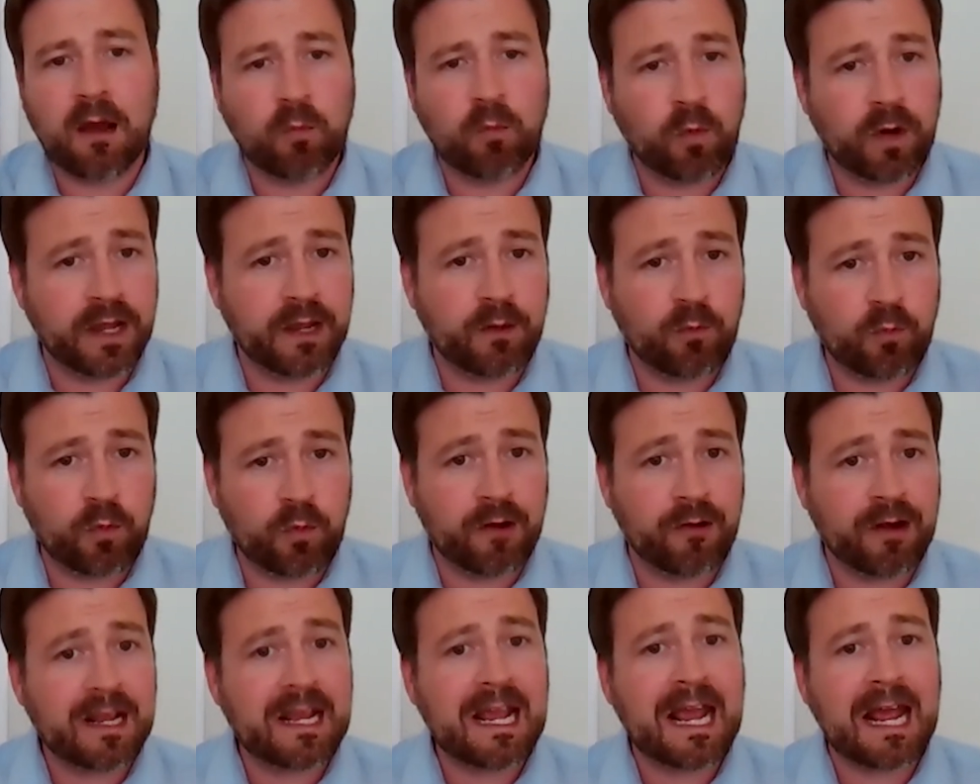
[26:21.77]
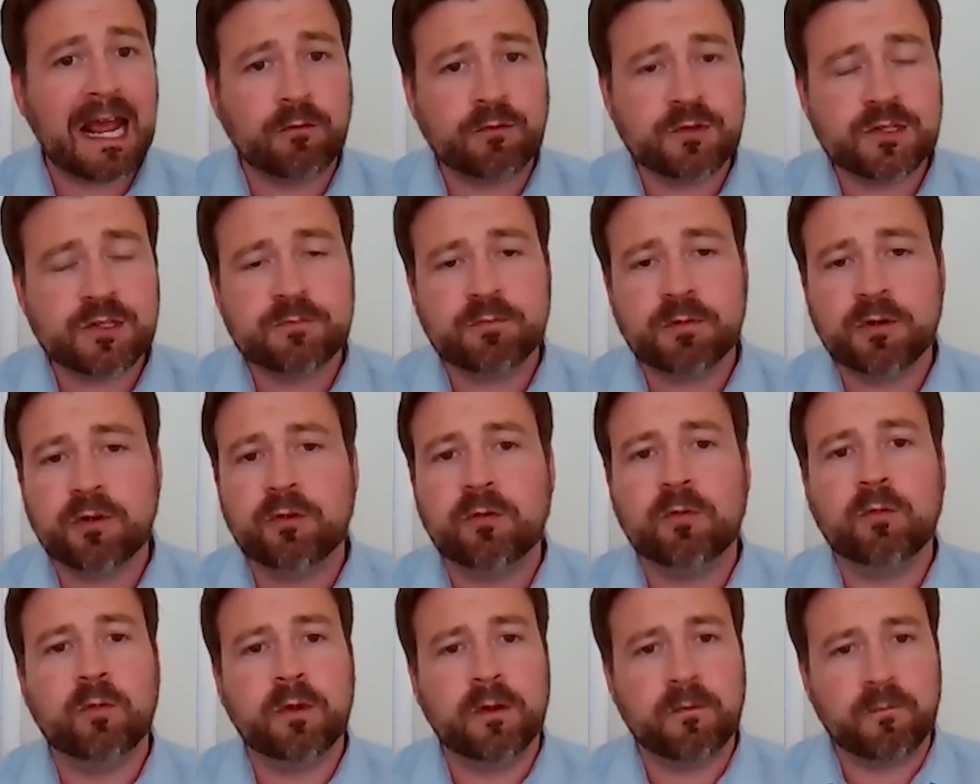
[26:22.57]
And we're
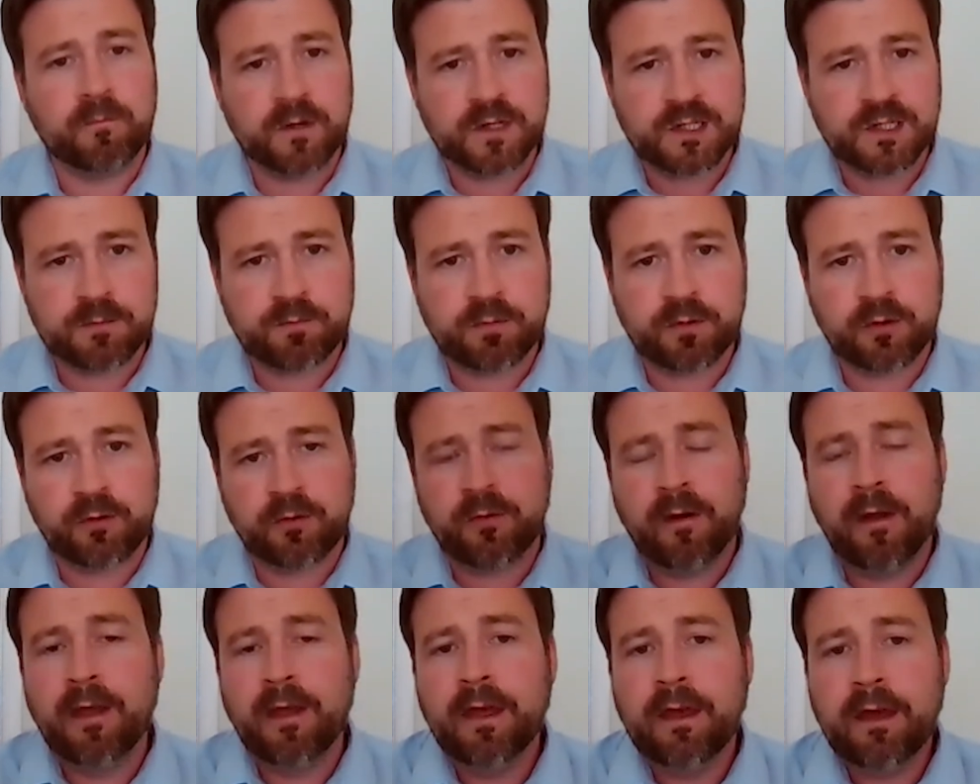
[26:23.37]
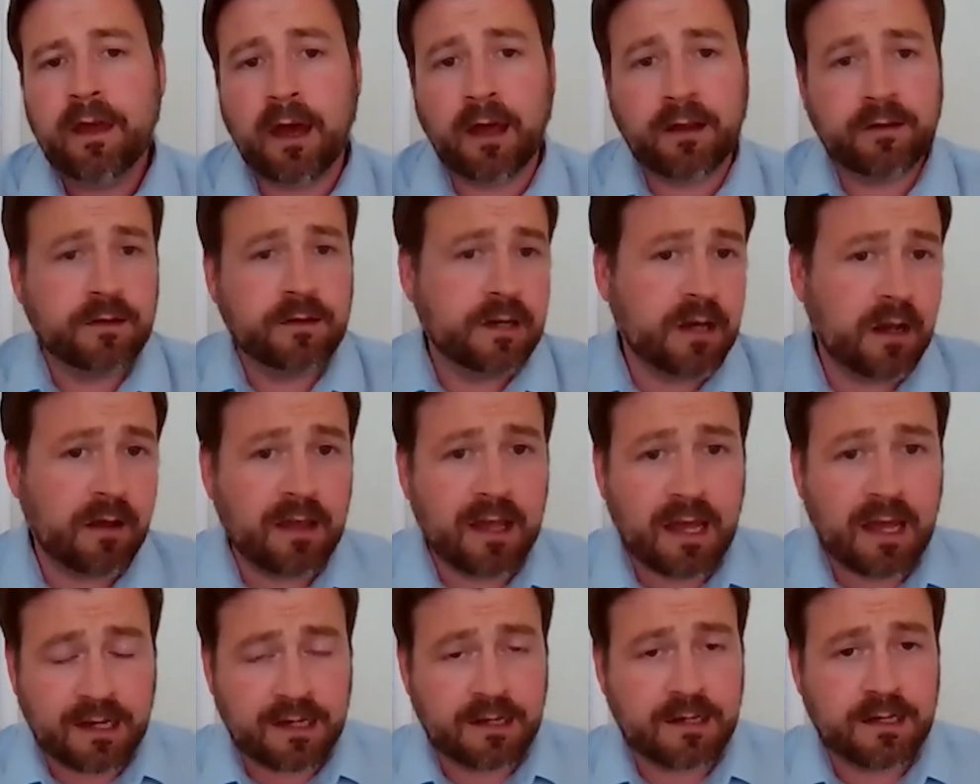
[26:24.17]
accountable, we're visible, and
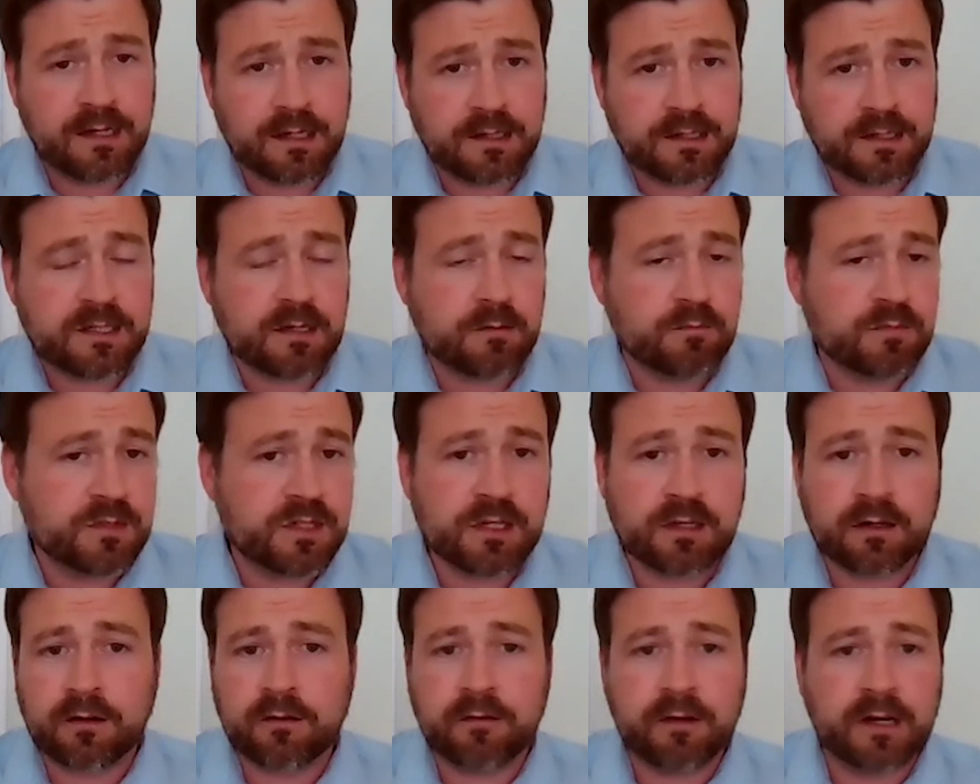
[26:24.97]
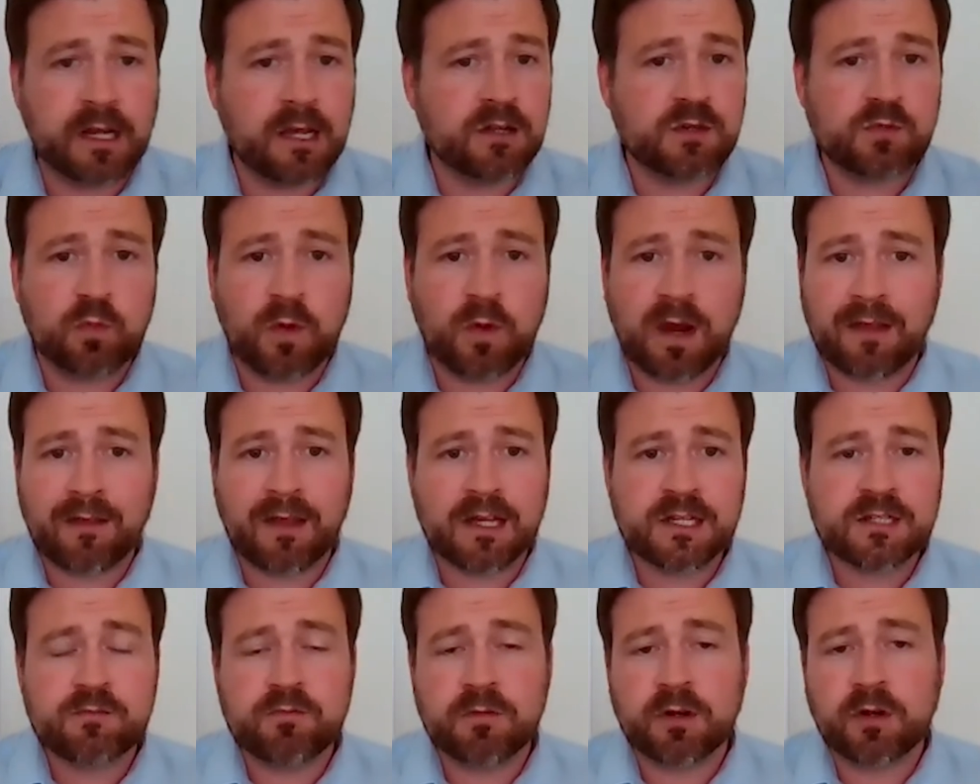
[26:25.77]
and in some scenarios where
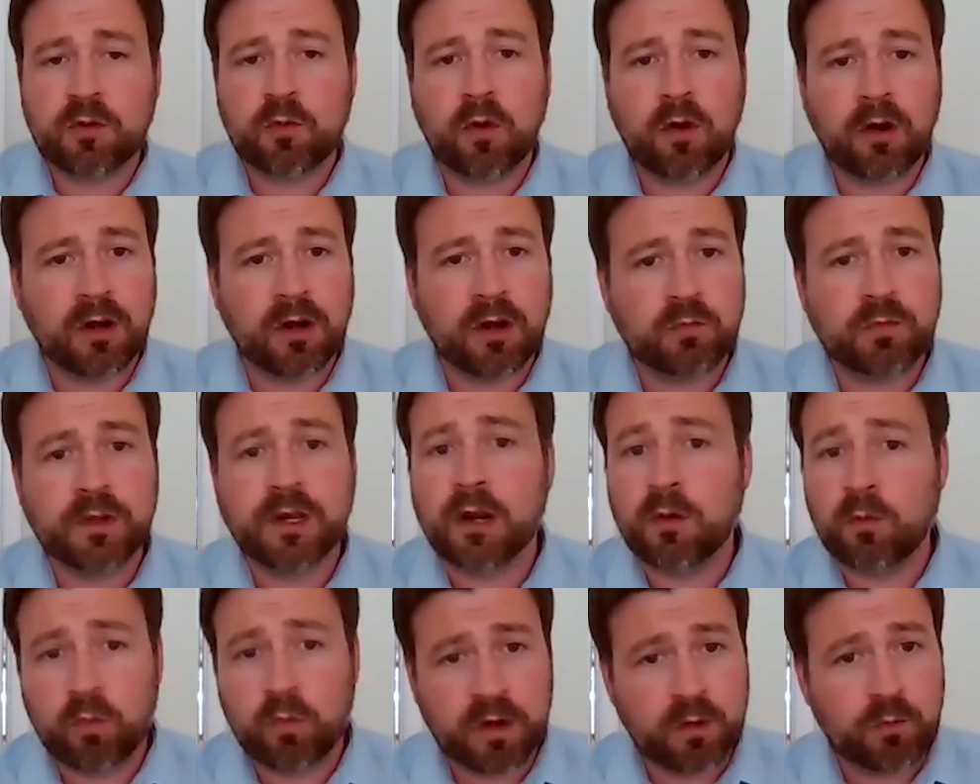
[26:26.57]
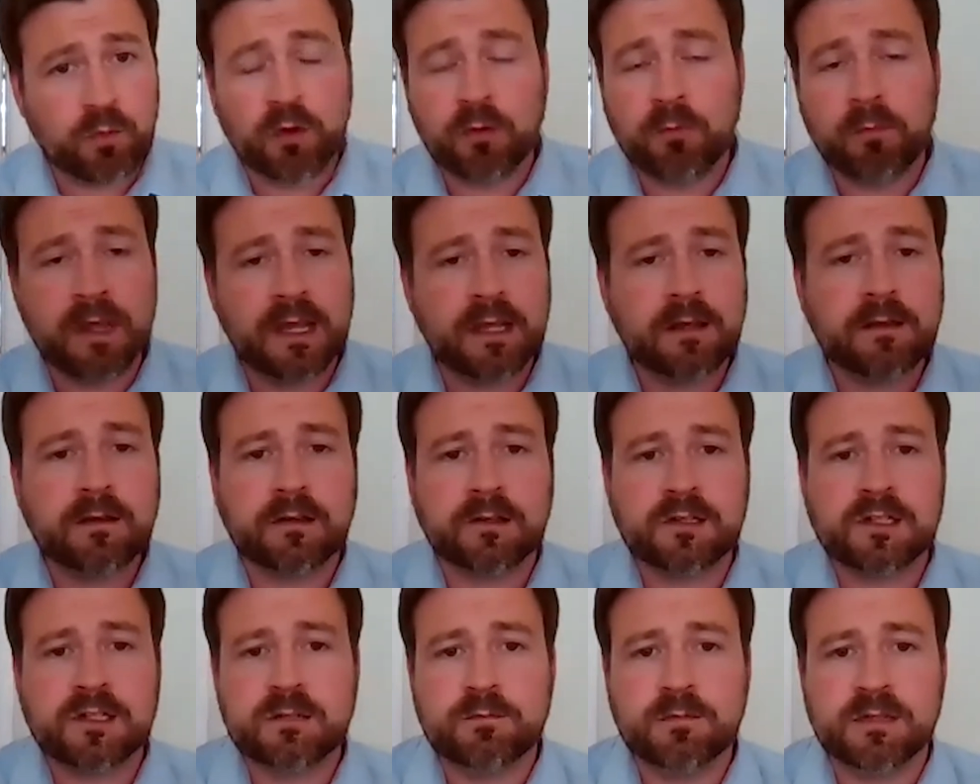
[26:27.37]
that's required, we will meet
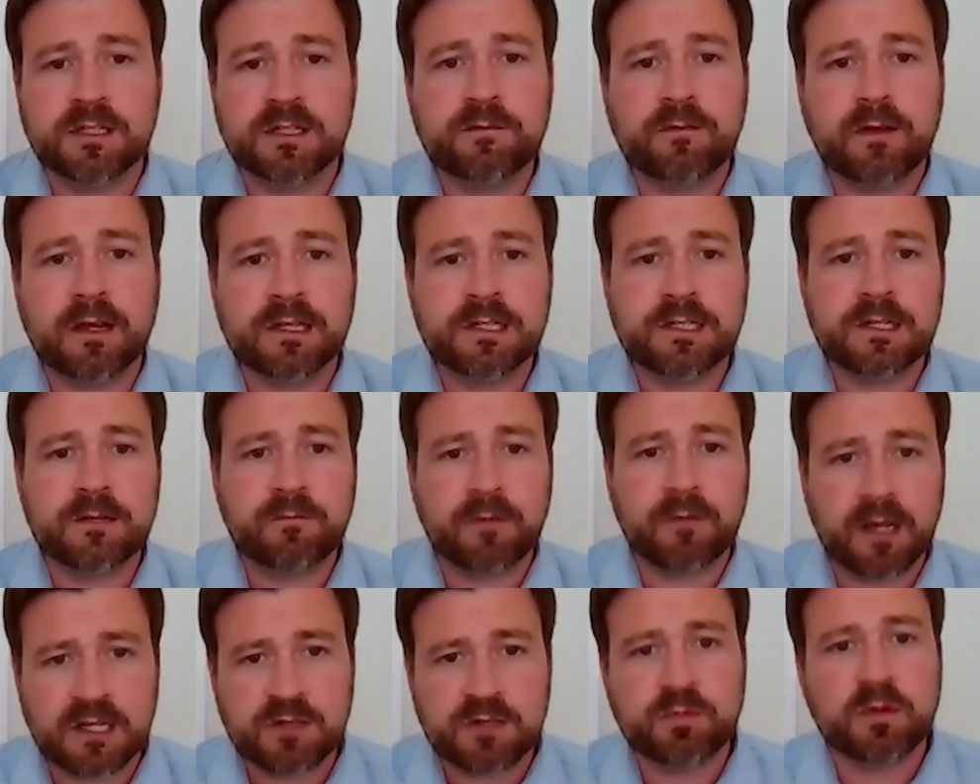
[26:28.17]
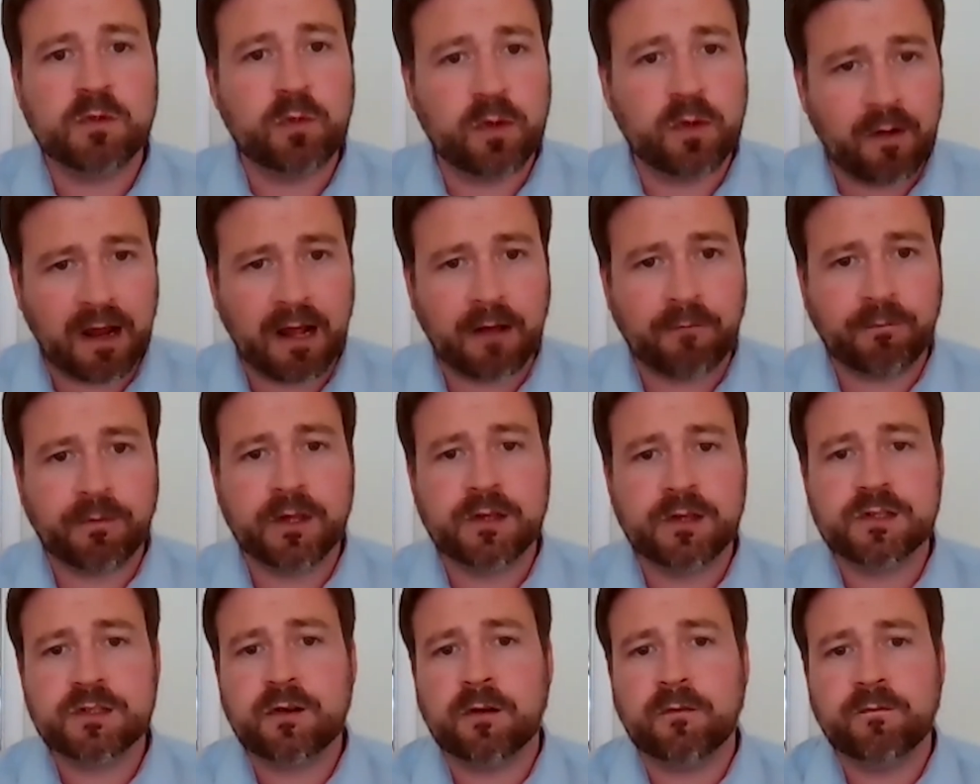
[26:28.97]
customers face to face. We will have
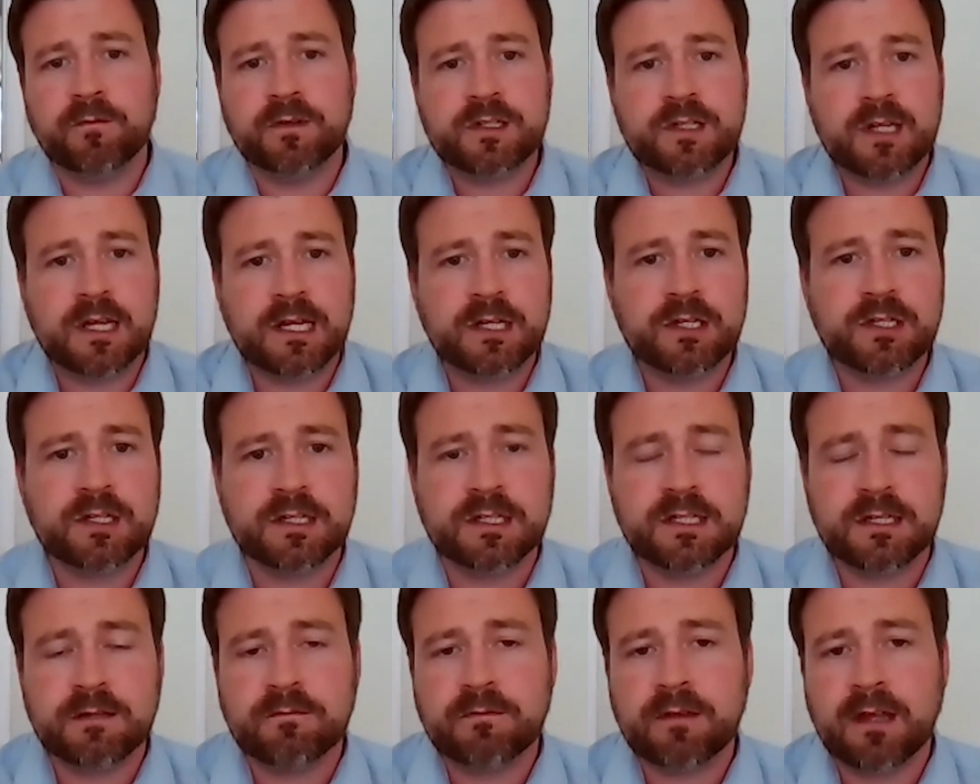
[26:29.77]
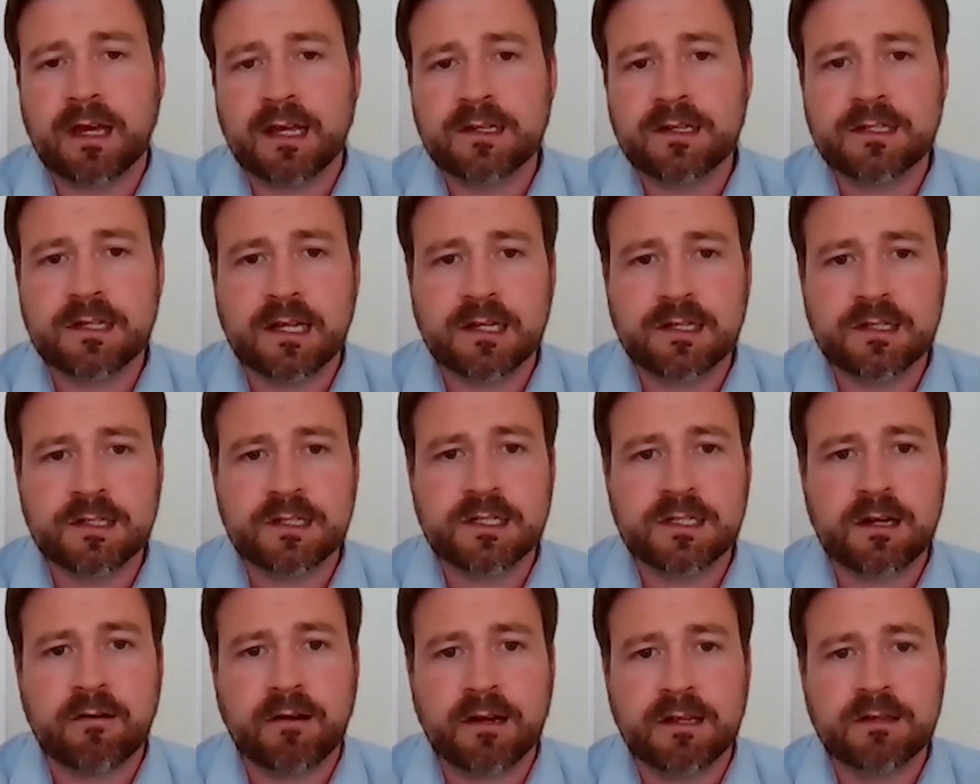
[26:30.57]
those conversations if that's
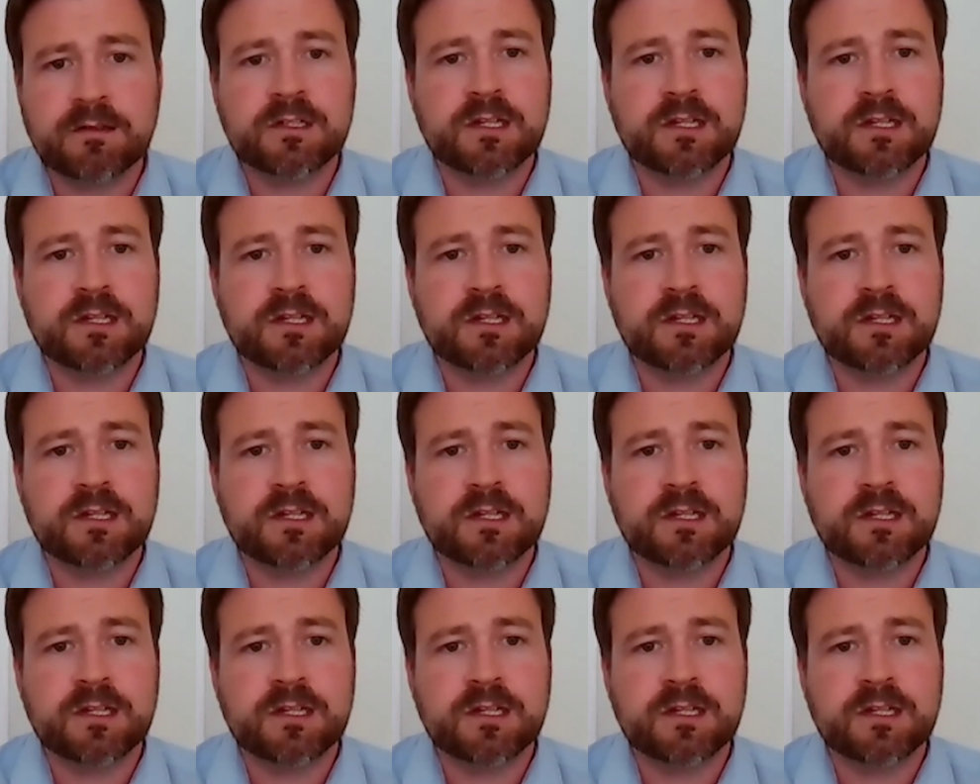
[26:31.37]
necessary.